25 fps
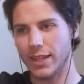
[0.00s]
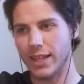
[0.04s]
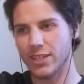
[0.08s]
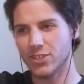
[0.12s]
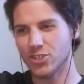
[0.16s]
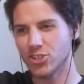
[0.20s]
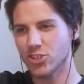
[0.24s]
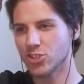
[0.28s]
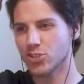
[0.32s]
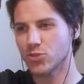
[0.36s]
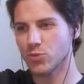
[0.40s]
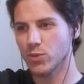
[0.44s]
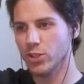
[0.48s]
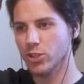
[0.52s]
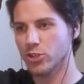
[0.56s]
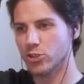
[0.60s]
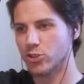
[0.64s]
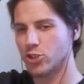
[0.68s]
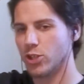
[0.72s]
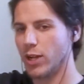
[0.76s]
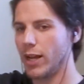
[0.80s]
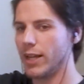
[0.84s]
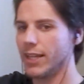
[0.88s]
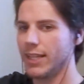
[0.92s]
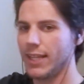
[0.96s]
That's just when you're
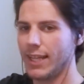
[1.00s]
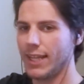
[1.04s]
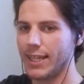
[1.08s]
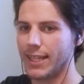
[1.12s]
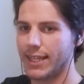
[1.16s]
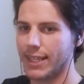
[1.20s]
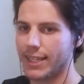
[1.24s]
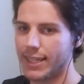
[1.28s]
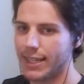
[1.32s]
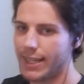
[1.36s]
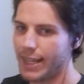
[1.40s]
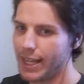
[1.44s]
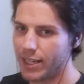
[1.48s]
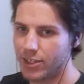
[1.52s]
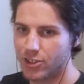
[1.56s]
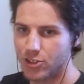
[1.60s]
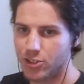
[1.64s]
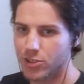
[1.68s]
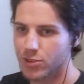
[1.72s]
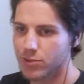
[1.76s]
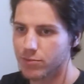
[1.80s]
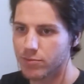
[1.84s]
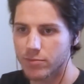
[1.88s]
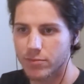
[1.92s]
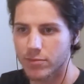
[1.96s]
trying to like get an
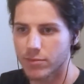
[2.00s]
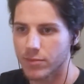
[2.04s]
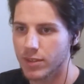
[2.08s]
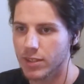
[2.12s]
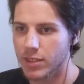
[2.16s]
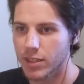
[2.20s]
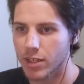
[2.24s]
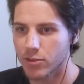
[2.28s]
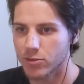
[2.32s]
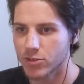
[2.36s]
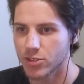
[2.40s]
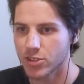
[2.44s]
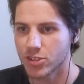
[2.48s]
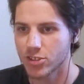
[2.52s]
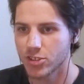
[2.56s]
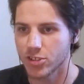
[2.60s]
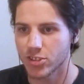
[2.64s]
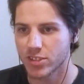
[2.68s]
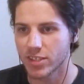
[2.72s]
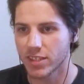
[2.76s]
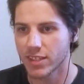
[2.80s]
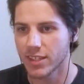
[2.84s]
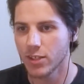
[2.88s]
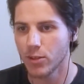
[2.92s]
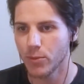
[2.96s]
edge,
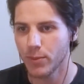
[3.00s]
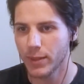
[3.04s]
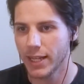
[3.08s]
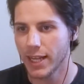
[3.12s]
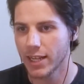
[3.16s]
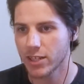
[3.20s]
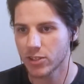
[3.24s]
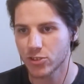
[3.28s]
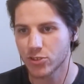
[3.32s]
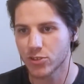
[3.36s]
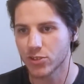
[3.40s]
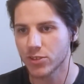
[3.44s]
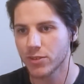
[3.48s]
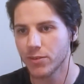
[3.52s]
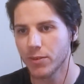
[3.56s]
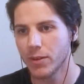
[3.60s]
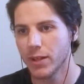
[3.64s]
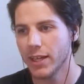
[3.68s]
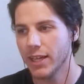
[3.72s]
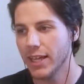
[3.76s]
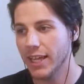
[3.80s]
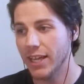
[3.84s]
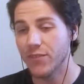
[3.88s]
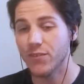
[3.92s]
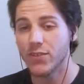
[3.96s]
just a little bit extra.
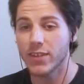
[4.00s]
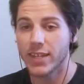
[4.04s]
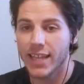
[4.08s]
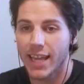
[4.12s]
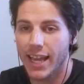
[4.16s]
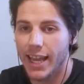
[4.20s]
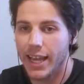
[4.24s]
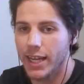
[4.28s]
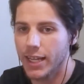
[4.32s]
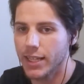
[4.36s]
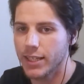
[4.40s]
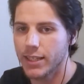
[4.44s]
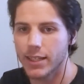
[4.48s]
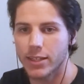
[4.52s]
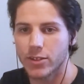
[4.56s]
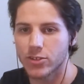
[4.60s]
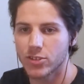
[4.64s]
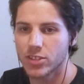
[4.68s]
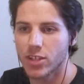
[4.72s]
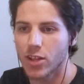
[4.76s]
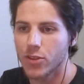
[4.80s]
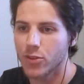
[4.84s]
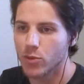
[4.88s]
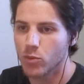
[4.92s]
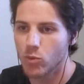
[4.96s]
If you can, there's
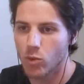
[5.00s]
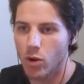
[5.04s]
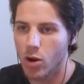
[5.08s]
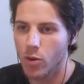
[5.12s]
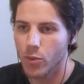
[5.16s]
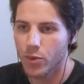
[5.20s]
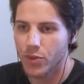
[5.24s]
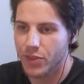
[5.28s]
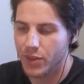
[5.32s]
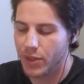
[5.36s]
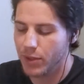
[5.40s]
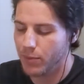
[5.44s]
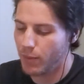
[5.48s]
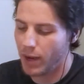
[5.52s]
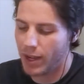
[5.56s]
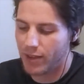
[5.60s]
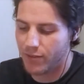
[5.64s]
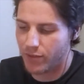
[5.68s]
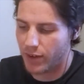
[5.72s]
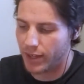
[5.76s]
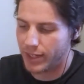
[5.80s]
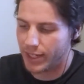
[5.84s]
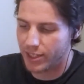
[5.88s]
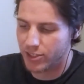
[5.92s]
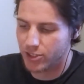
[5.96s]
nothing wrong with it. My
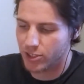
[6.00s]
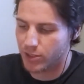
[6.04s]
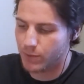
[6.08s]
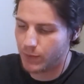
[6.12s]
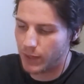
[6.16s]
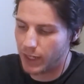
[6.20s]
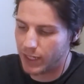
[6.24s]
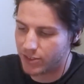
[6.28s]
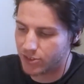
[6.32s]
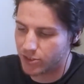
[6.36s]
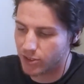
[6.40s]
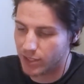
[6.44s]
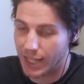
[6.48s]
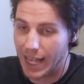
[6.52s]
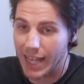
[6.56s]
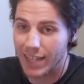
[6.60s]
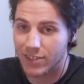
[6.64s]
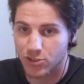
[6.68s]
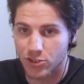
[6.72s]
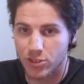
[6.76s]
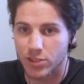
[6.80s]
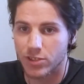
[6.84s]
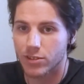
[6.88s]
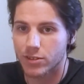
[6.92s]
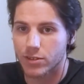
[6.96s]
financial advisor
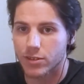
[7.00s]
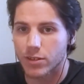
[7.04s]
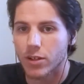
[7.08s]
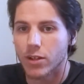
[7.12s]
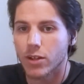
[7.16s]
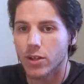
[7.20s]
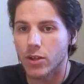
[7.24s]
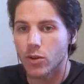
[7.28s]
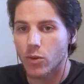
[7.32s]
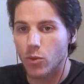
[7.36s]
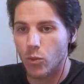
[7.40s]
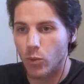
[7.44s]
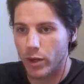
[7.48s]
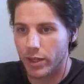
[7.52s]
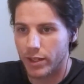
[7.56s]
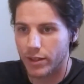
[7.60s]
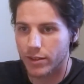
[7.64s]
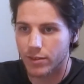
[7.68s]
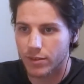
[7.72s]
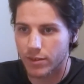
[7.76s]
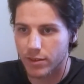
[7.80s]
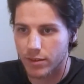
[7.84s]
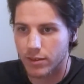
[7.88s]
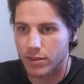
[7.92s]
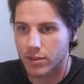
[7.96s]
last year,
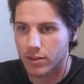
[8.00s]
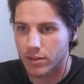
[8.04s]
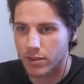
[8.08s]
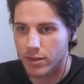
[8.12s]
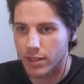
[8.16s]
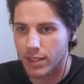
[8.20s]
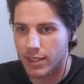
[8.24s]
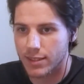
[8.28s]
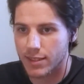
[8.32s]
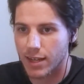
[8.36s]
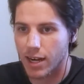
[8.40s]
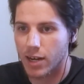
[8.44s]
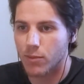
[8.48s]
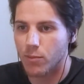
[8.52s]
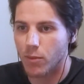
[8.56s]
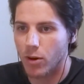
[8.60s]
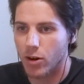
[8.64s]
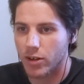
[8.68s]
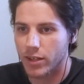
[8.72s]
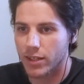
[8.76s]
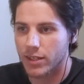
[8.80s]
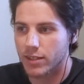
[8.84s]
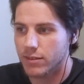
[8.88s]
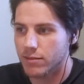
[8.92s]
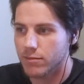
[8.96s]
when the entire
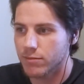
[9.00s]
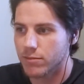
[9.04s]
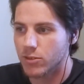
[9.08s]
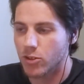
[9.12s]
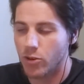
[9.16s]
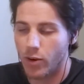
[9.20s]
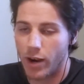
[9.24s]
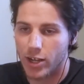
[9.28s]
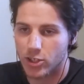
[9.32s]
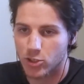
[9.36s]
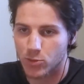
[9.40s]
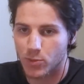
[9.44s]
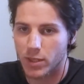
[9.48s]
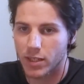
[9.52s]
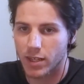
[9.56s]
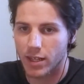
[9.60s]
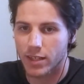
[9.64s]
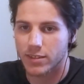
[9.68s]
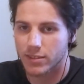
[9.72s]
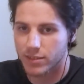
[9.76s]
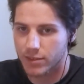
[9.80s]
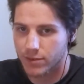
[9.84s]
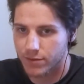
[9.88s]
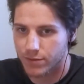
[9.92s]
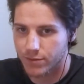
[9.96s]
market crashed
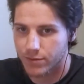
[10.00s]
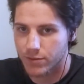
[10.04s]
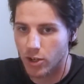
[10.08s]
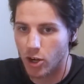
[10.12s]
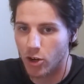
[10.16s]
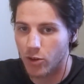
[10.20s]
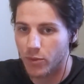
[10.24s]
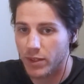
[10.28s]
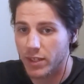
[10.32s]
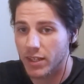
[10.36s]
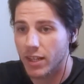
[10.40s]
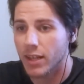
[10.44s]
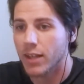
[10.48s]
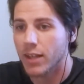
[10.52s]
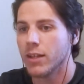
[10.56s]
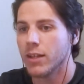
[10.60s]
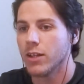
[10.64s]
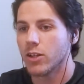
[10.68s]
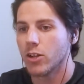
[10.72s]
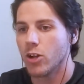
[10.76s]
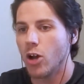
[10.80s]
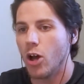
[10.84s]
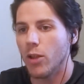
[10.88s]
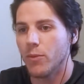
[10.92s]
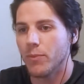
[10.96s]
because of COVID,
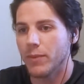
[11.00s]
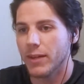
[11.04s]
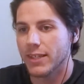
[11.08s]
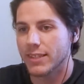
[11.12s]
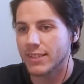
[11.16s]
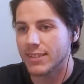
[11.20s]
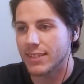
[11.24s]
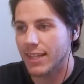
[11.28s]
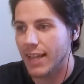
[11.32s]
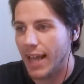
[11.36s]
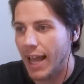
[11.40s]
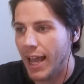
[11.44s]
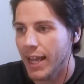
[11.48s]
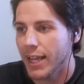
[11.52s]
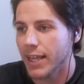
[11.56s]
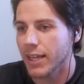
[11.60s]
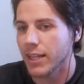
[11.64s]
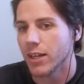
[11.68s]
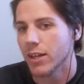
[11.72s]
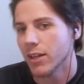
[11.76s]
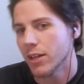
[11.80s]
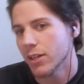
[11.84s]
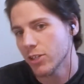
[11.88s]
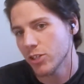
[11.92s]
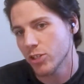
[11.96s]
called me and said, "Hey,
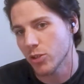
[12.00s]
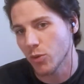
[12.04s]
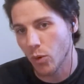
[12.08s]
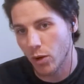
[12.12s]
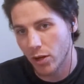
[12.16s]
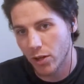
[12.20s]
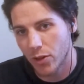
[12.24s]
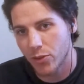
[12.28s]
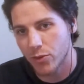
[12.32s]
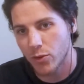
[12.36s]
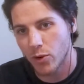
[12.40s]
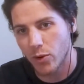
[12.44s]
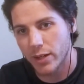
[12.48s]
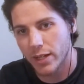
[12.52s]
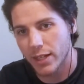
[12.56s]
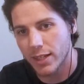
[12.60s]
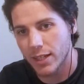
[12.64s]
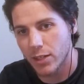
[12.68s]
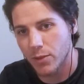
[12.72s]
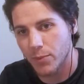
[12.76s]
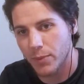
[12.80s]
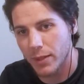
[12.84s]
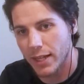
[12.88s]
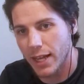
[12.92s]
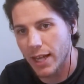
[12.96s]
do you want to throw in a
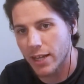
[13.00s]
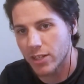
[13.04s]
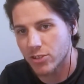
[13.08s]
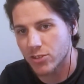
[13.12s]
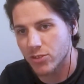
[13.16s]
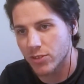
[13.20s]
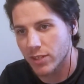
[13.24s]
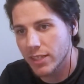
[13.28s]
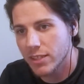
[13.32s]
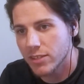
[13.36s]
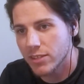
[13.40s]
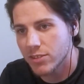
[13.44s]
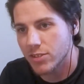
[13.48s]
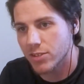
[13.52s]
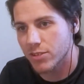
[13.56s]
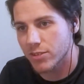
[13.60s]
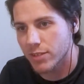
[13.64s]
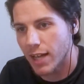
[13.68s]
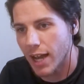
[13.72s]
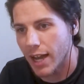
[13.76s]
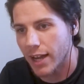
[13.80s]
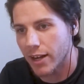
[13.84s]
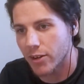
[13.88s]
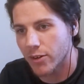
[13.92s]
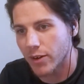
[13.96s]
little bit extra into
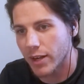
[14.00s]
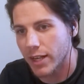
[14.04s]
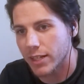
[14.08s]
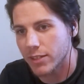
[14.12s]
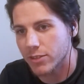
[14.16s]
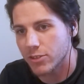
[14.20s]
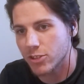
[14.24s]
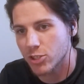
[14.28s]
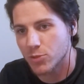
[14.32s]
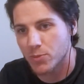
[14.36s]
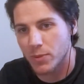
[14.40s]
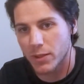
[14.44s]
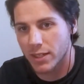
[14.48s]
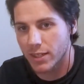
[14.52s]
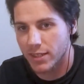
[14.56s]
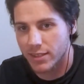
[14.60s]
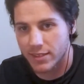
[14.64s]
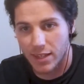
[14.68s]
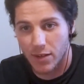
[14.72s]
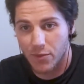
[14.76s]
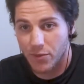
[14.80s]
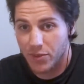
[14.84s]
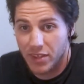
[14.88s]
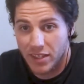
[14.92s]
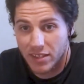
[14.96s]
the IRA just because
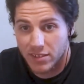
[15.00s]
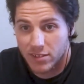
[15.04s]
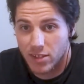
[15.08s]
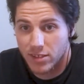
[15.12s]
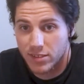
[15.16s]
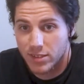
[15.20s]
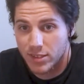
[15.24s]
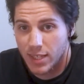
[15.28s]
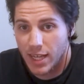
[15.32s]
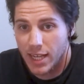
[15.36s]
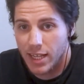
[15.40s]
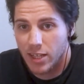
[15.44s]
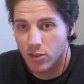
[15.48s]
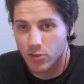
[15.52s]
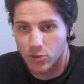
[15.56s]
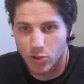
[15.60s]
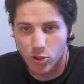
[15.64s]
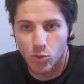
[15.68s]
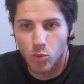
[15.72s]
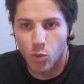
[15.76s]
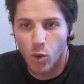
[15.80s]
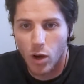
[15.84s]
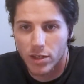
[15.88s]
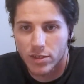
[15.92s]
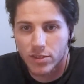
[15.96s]
everything's on sale? Do
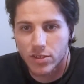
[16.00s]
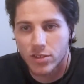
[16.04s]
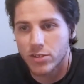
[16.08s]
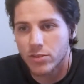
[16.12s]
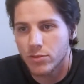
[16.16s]
you want to?